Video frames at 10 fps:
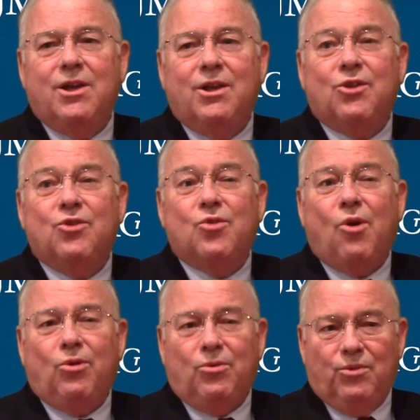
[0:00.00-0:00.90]

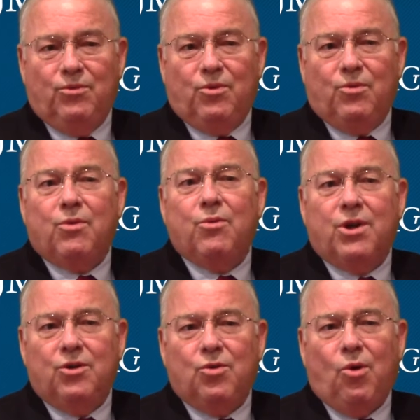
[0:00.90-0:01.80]

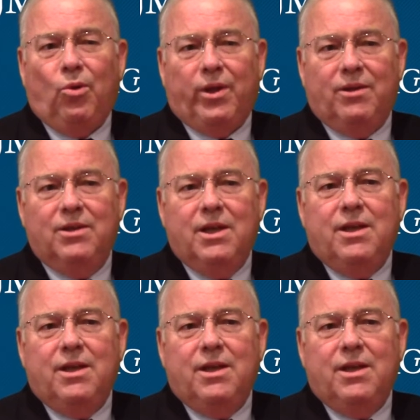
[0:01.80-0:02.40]
controlling.